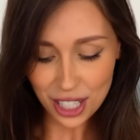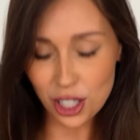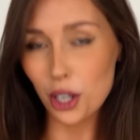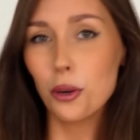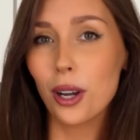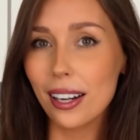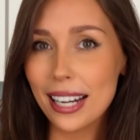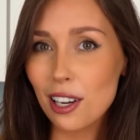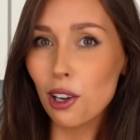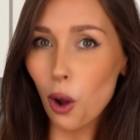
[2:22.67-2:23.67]
So you're gonna
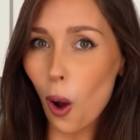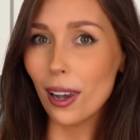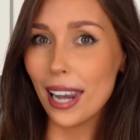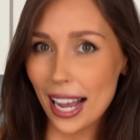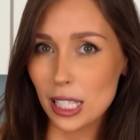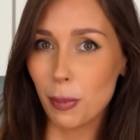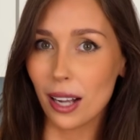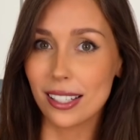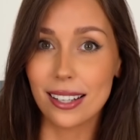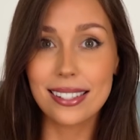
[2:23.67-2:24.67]
need a lot less
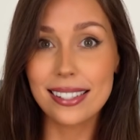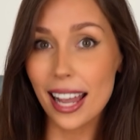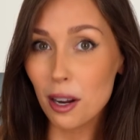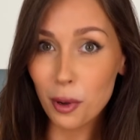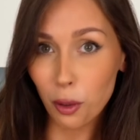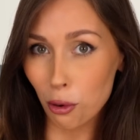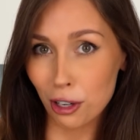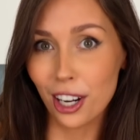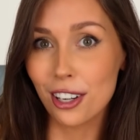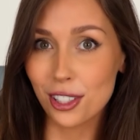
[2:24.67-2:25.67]
butter. Same with
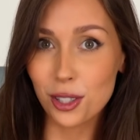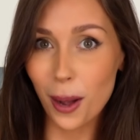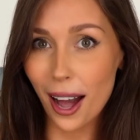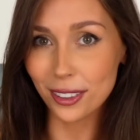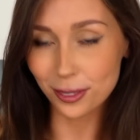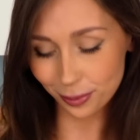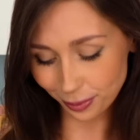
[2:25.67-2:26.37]
Oreos as well.